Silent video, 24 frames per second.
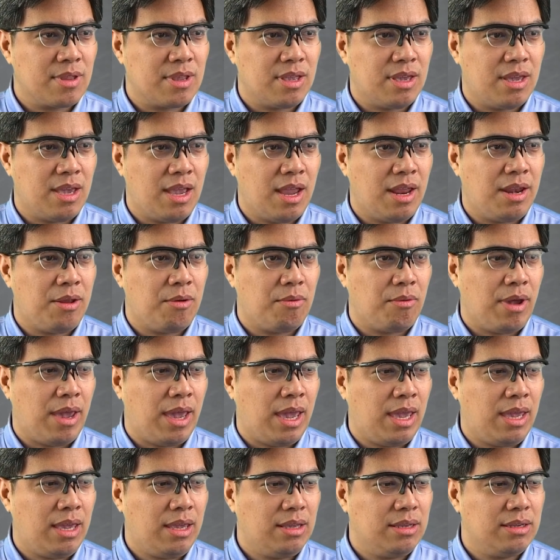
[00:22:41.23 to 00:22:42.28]

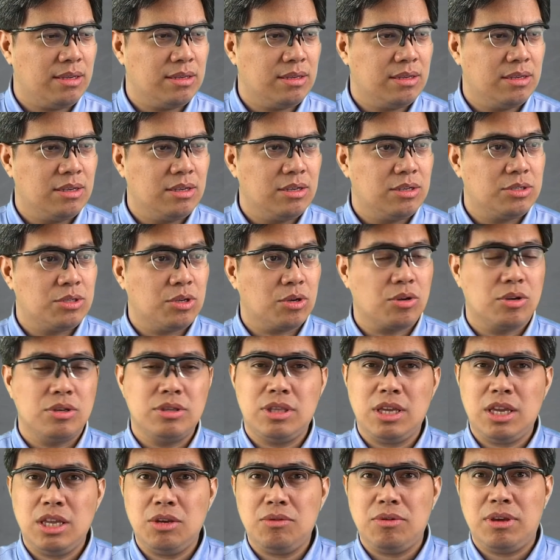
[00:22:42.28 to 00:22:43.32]
Anyway, so
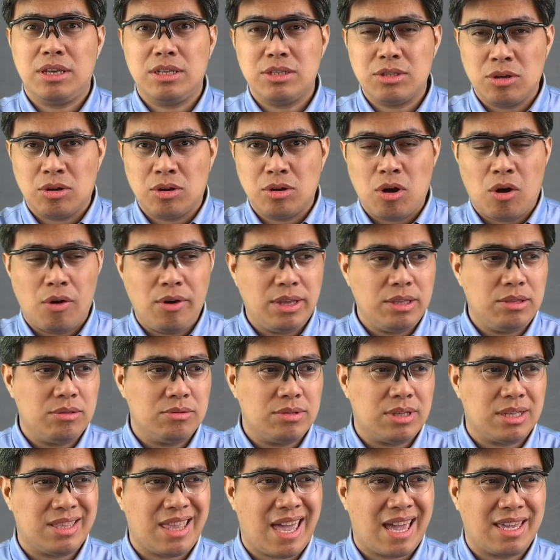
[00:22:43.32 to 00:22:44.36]
continuing, so going to
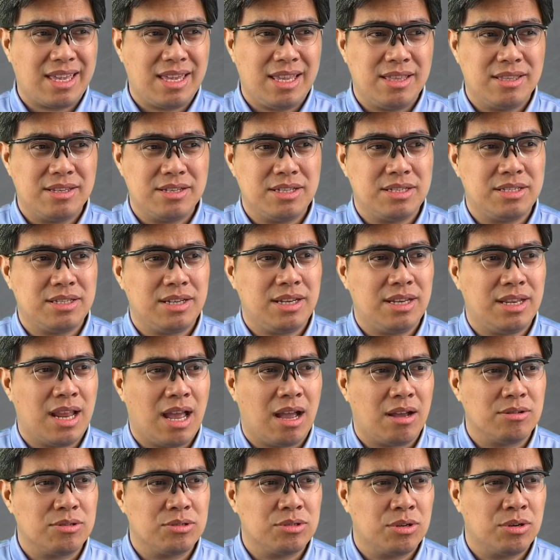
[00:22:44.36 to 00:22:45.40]
the tech industry
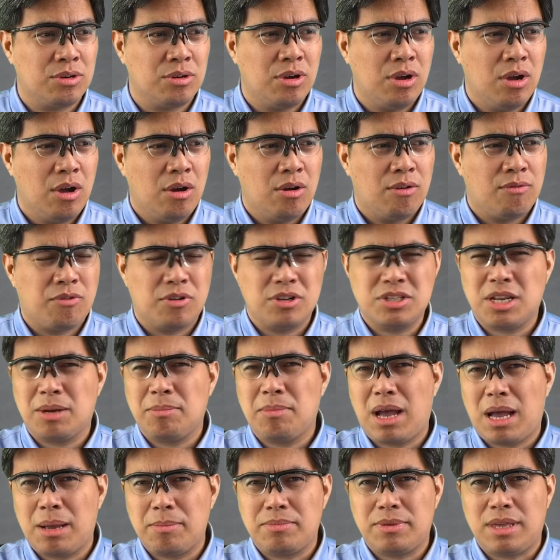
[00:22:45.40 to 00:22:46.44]
now. So for some
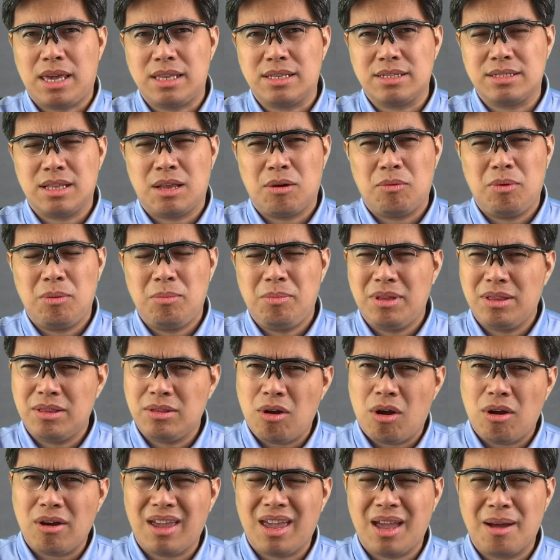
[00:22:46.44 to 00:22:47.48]
updates, now we've been
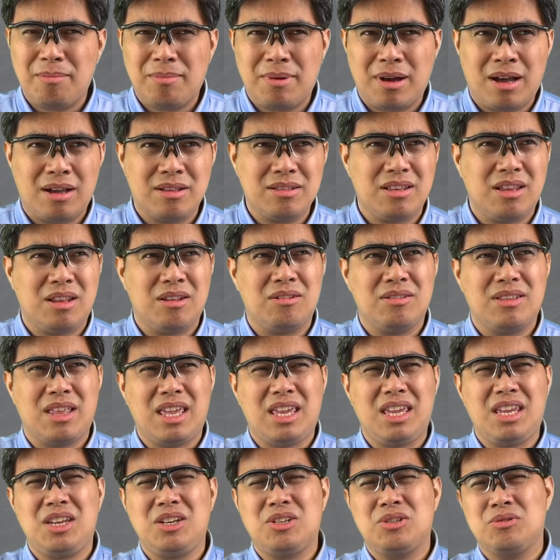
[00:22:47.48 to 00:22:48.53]
talking about
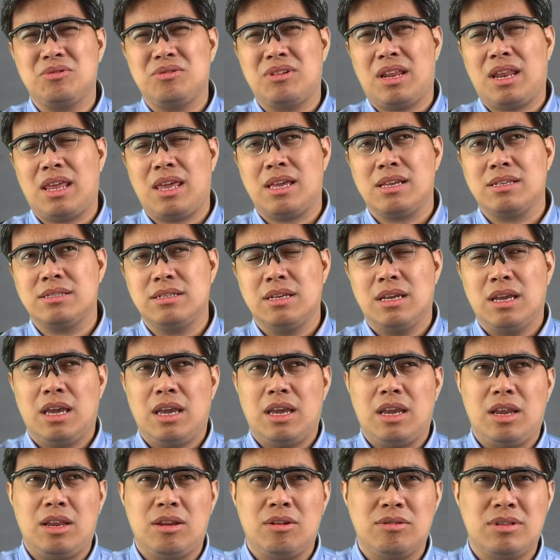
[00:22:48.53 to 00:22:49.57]
the issue that is
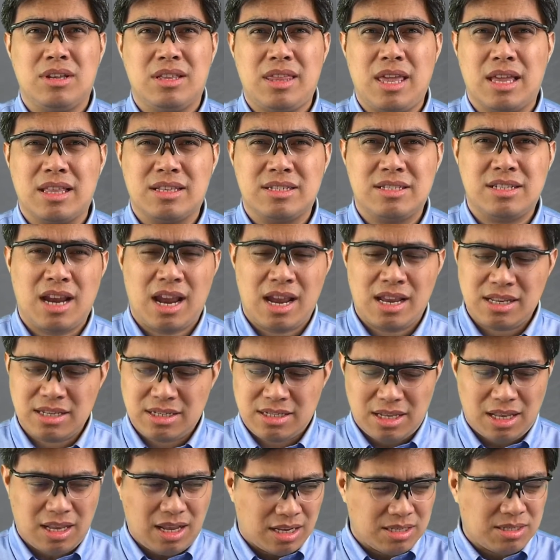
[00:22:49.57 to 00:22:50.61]
the tech
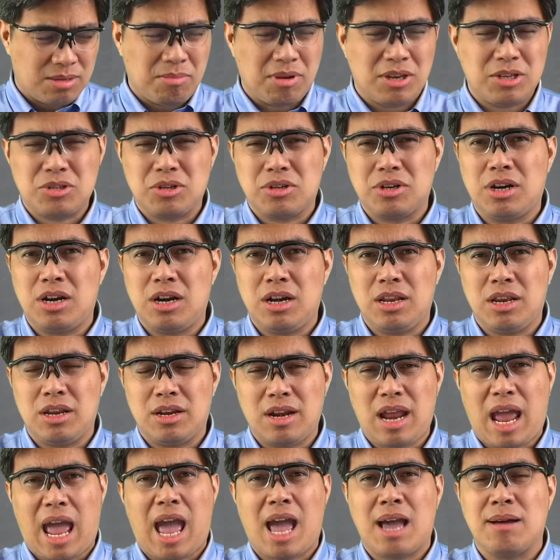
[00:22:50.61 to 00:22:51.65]
giants, as I mentioned earlier,
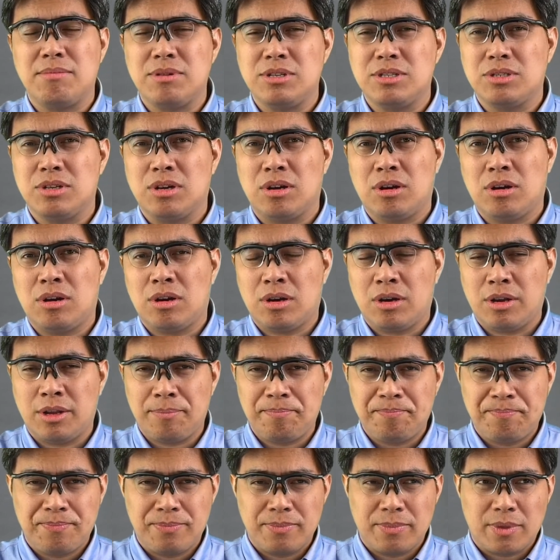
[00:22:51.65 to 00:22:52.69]
Amazon,
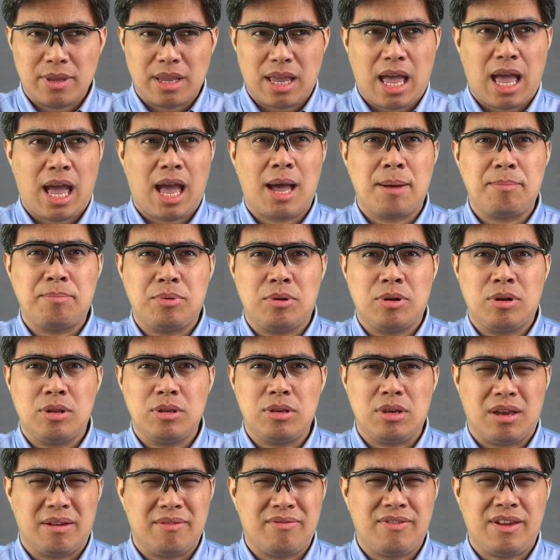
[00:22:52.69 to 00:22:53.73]
Apple,
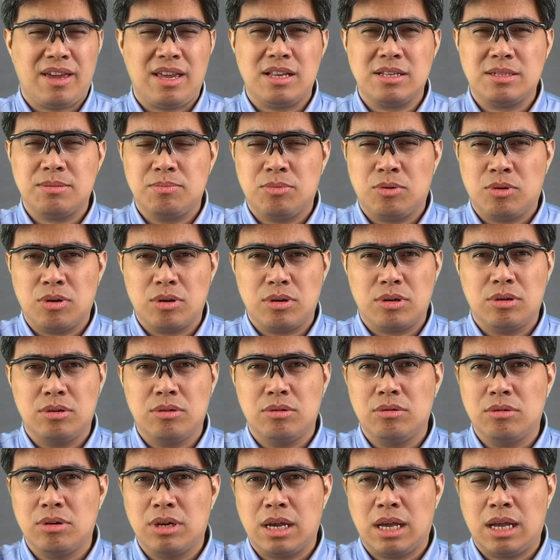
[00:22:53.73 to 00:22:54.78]
you have Facebook,
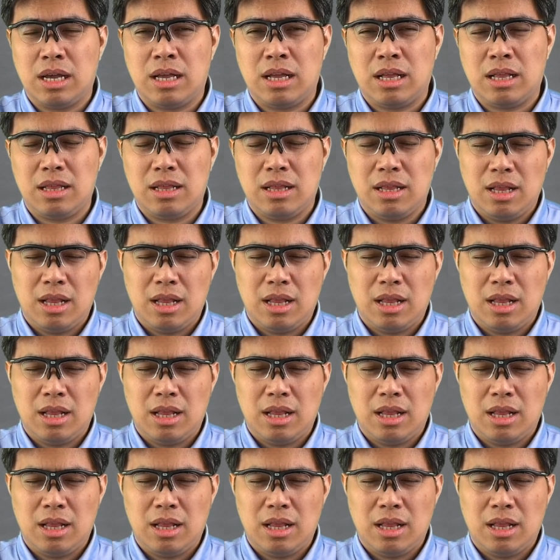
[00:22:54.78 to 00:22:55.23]
Google,